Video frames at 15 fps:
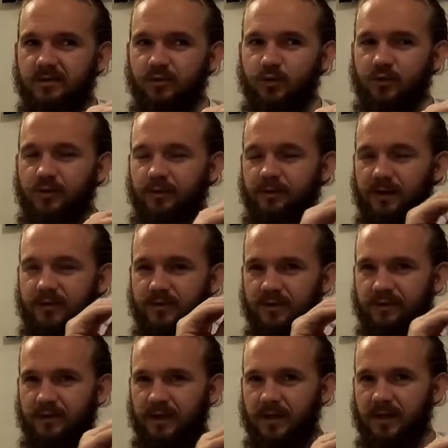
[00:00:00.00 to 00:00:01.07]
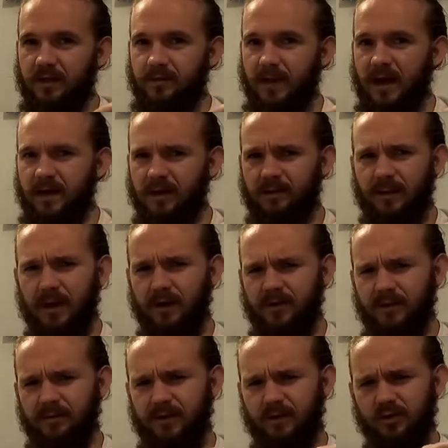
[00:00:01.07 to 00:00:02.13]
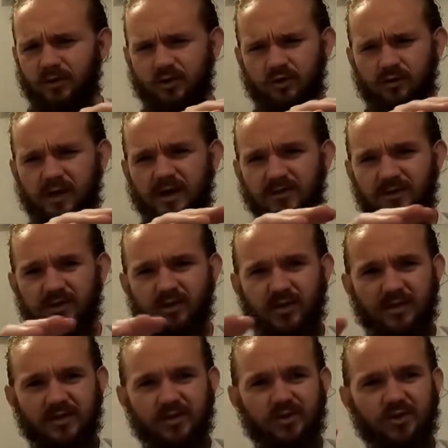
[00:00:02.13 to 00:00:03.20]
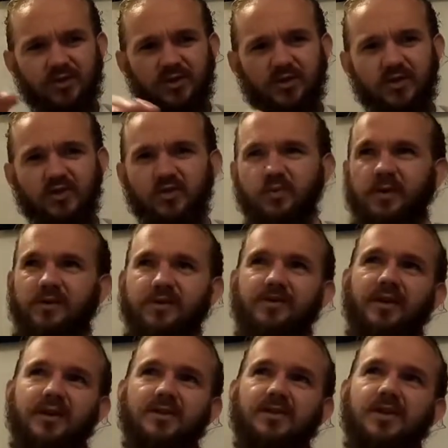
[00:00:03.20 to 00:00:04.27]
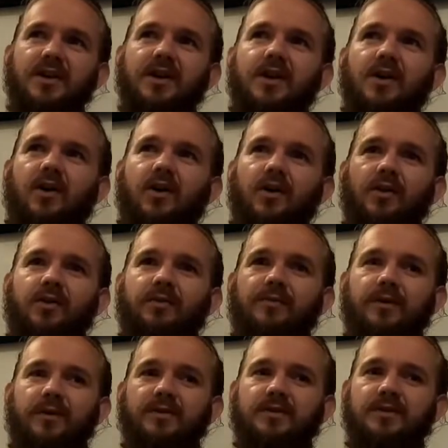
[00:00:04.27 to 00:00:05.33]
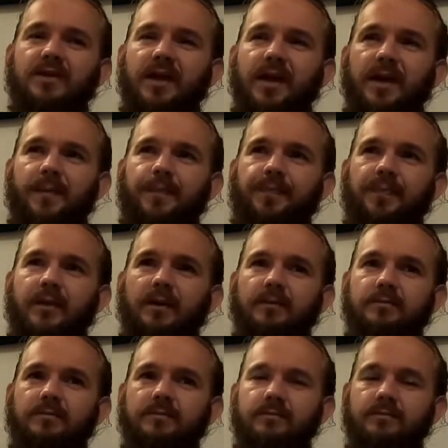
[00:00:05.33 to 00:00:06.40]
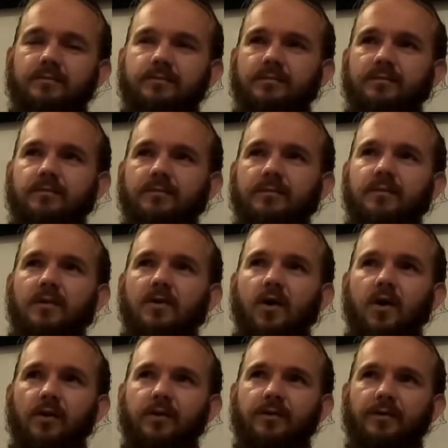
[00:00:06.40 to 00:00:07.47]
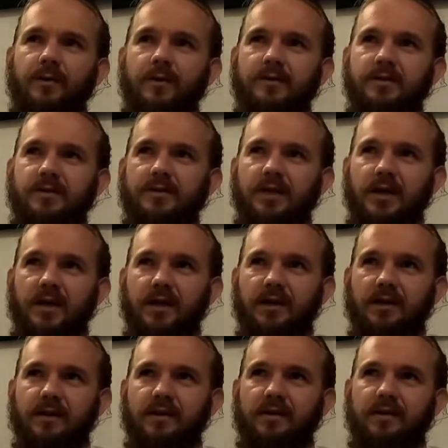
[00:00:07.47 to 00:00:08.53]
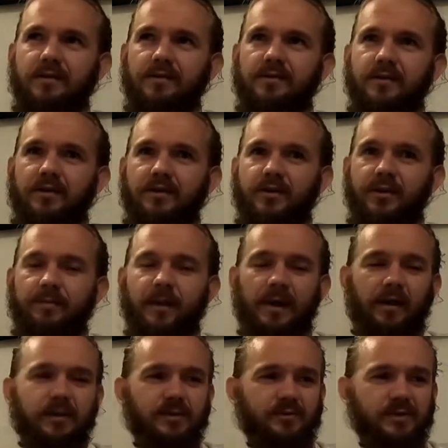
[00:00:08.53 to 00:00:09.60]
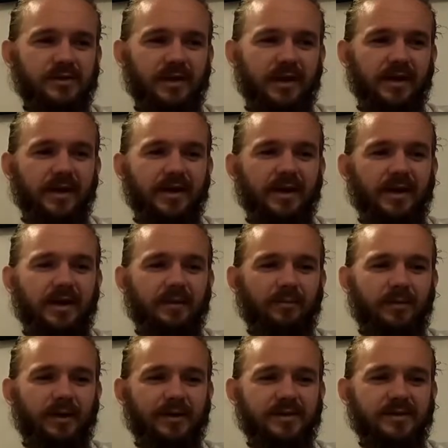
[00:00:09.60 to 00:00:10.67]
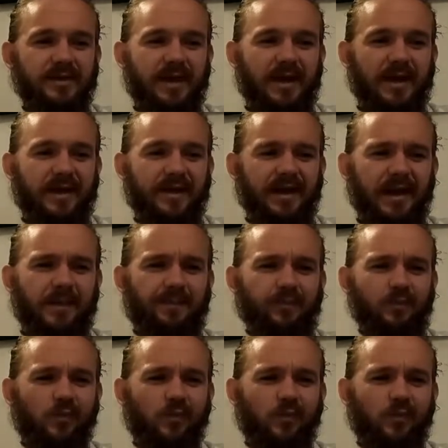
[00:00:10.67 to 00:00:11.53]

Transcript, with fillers: smoother flavours, if you like, at the back of the palate, and the beer just gradually transitions to the sweeter things on the front uh, on the front uh, third of your palate, as we say. But uh, yeah,